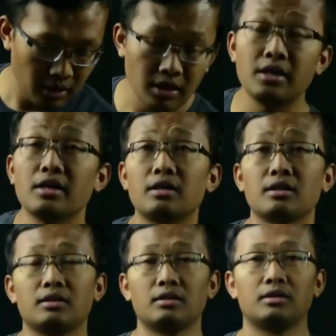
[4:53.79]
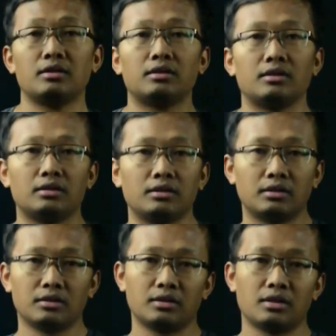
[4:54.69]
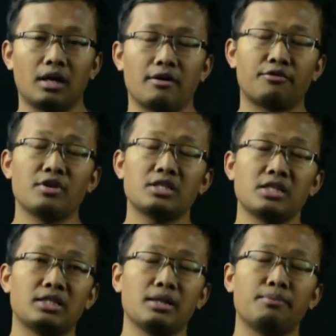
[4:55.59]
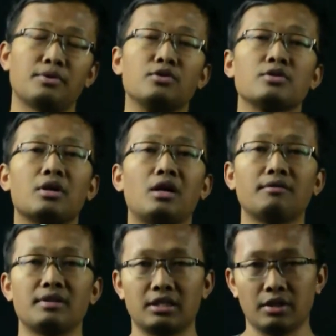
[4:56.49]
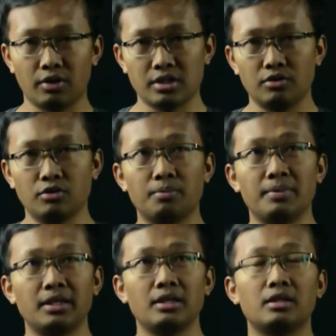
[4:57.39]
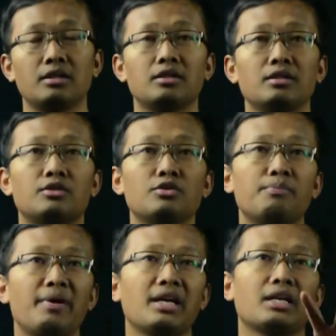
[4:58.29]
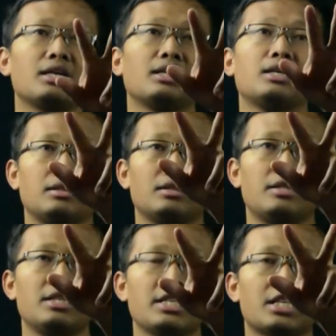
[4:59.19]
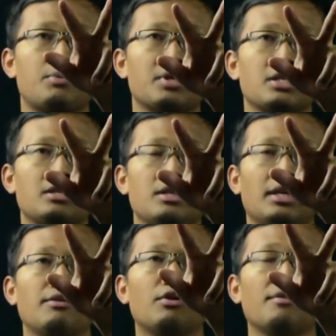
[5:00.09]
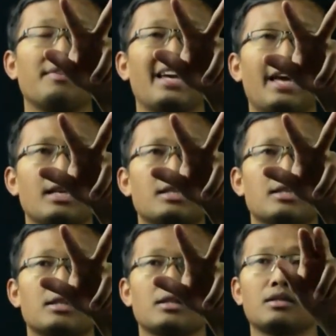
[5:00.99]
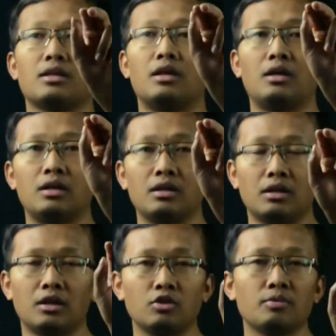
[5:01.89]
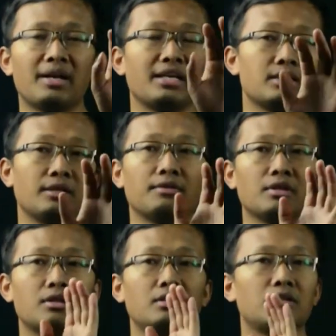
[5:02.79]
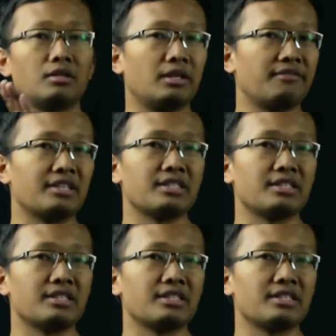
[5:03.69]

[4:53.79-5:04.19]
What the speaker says: Here, our first step to solve this equation would be to make this expression involving x all alone by itself on the left hand